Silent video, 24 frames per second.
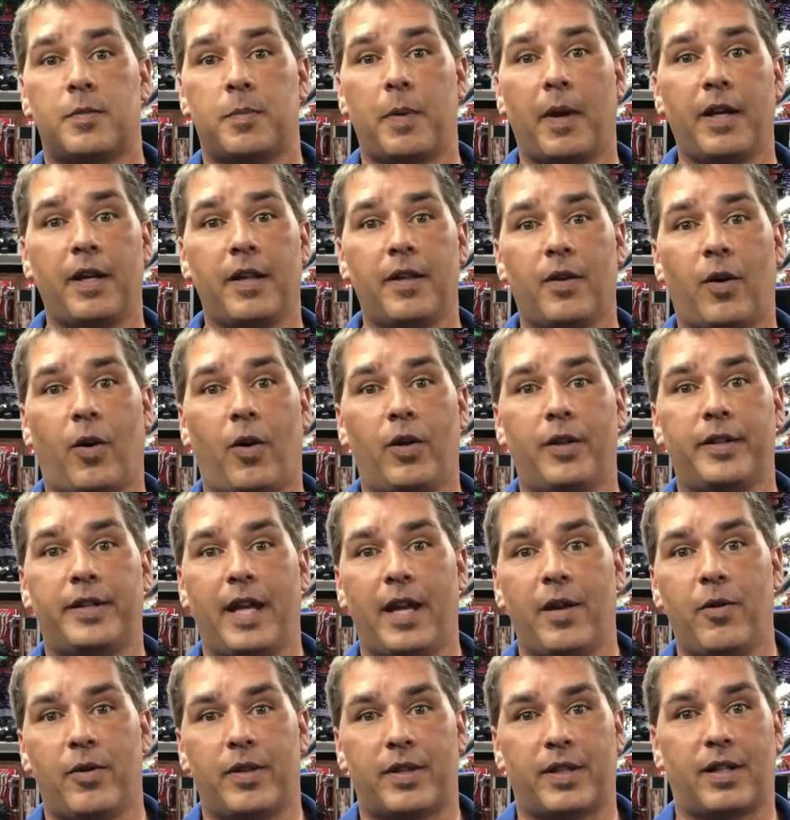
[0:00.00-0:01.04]
Spending the whole
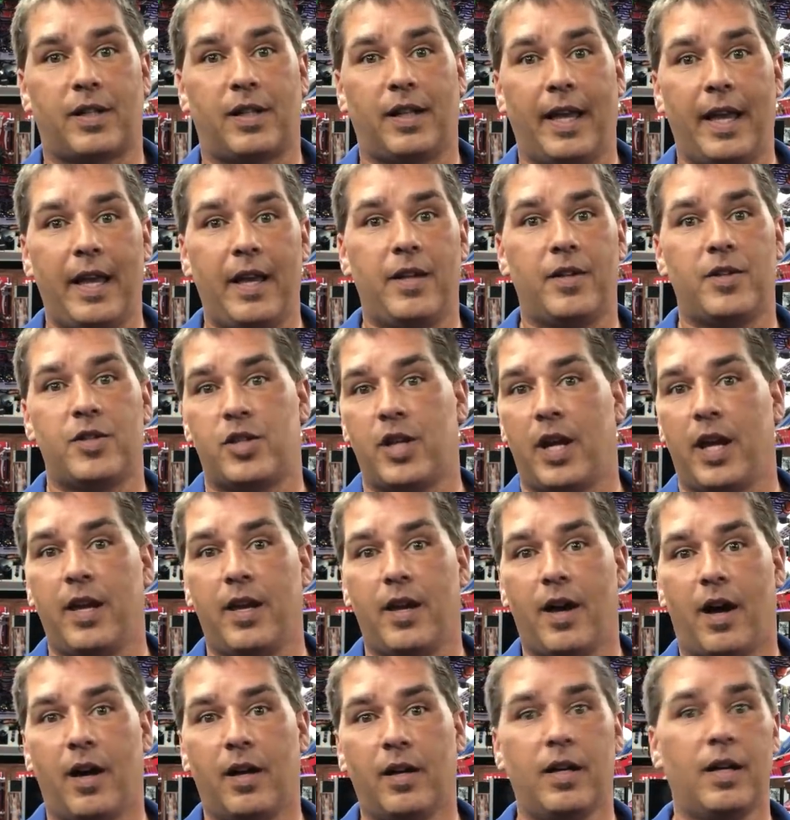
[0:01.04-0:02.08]
day with Clay and Jay
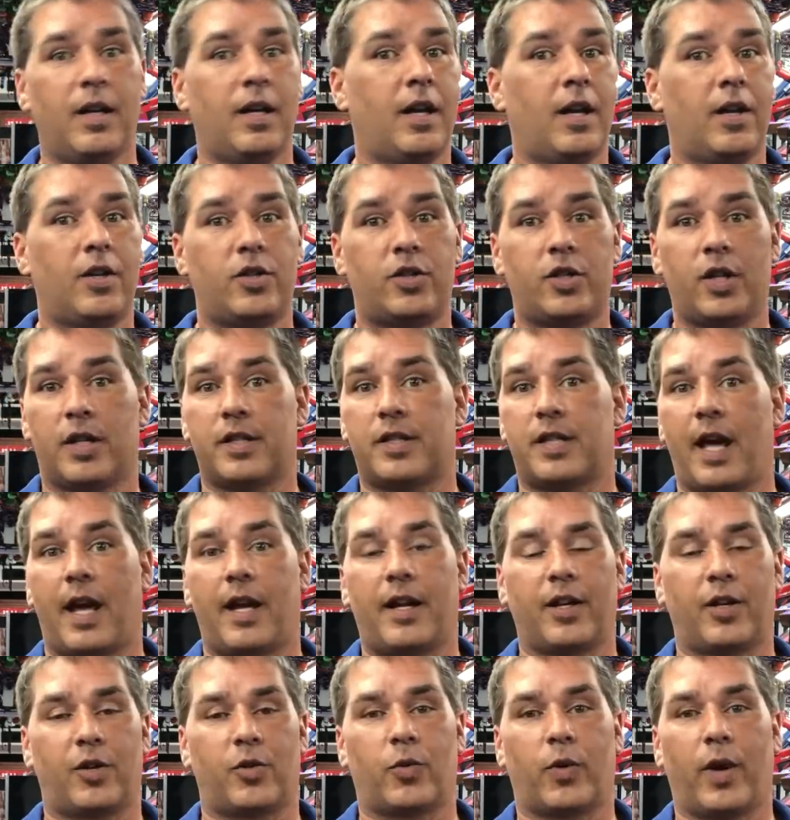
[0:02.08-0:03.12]
Young, just
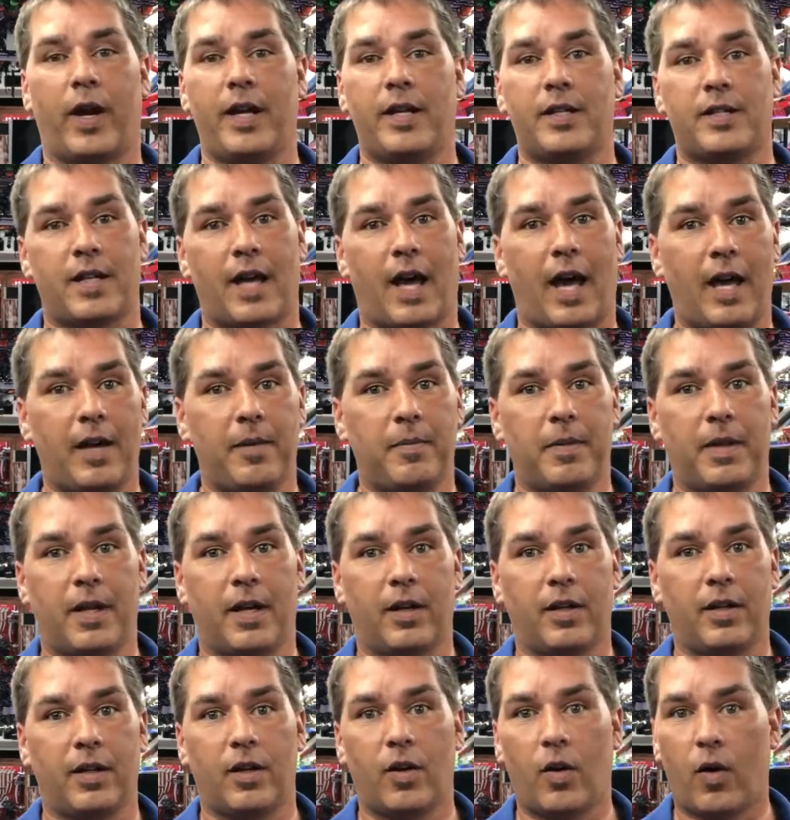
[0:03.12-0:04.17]
had a great time
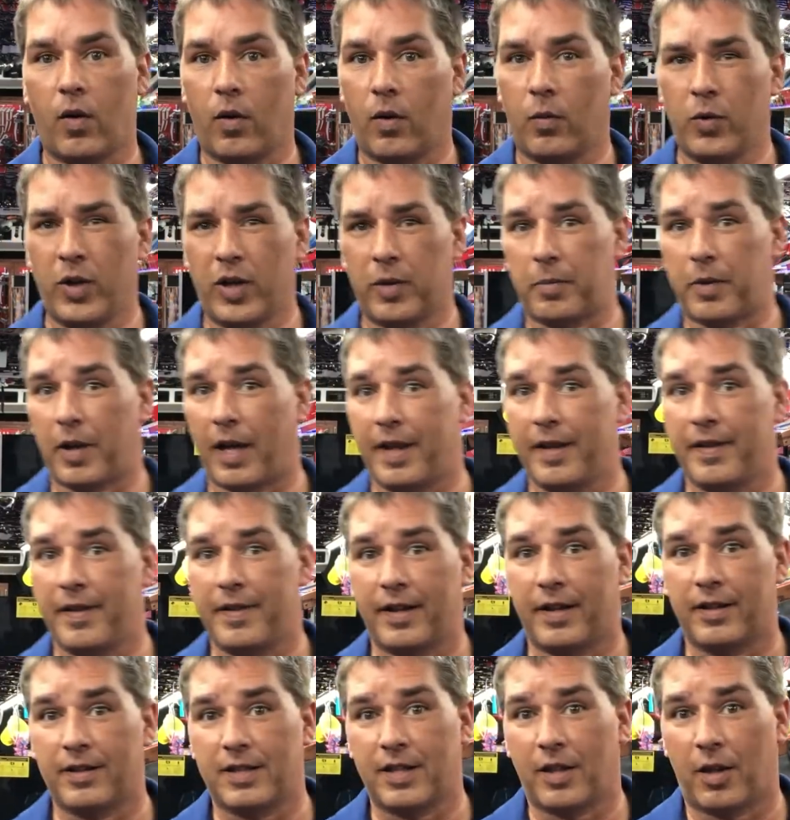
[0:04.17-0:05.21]
there. You know, we were probably
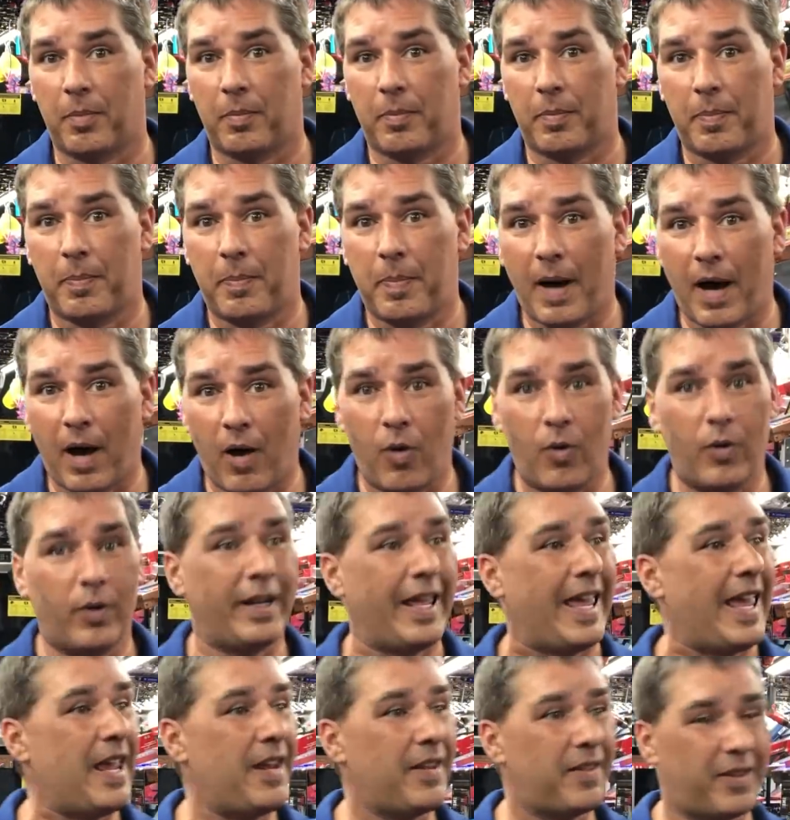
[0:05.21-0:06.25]
there till about
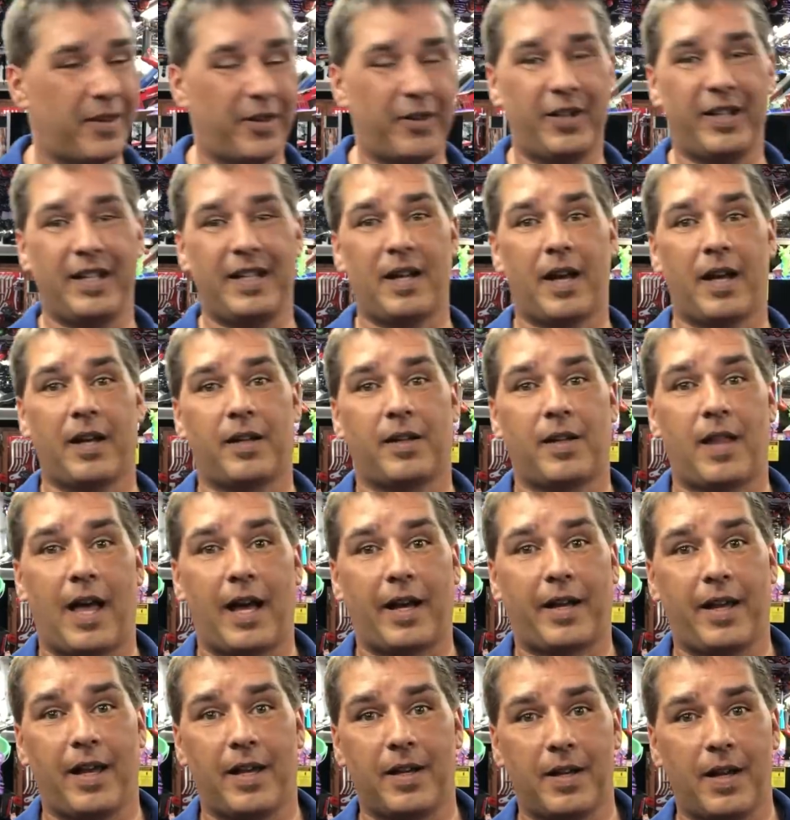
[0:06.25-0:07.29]
8:30, 9
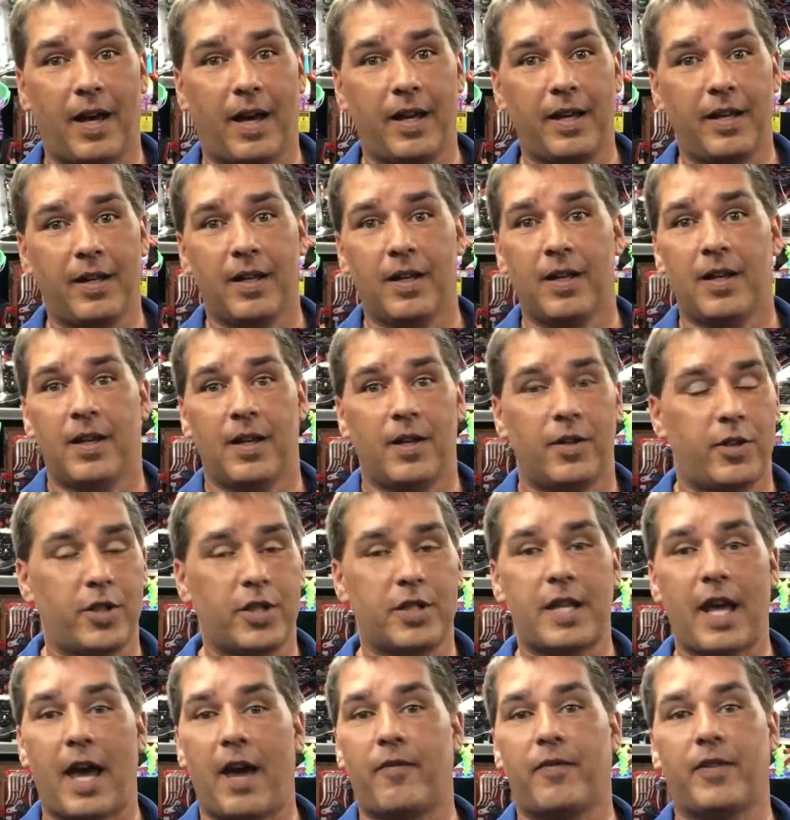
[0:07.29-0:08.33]
o'clock at night,
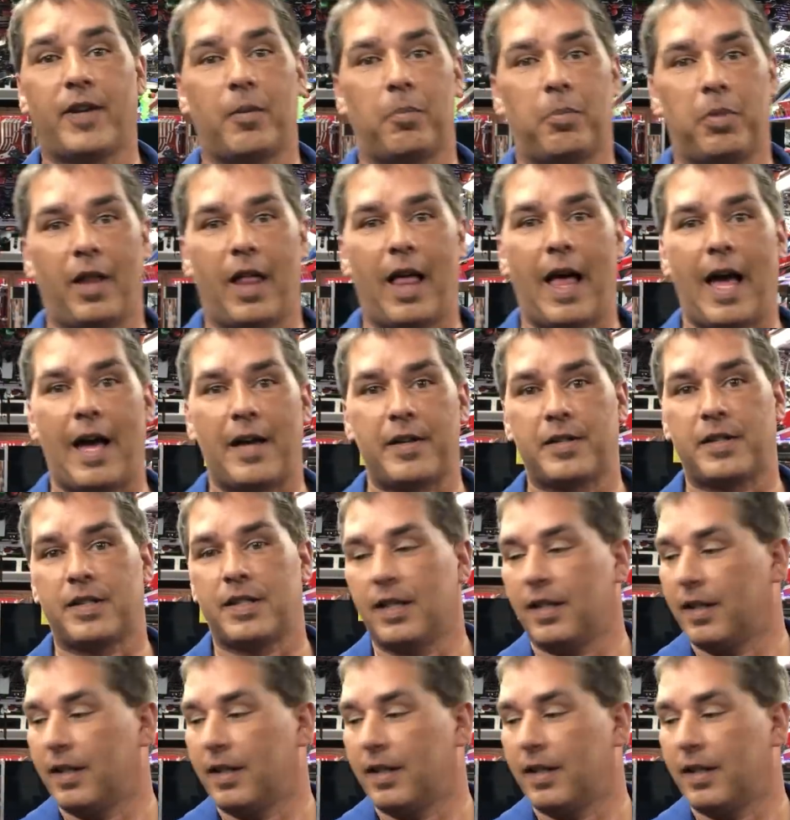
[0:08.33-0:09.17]
just having a blast.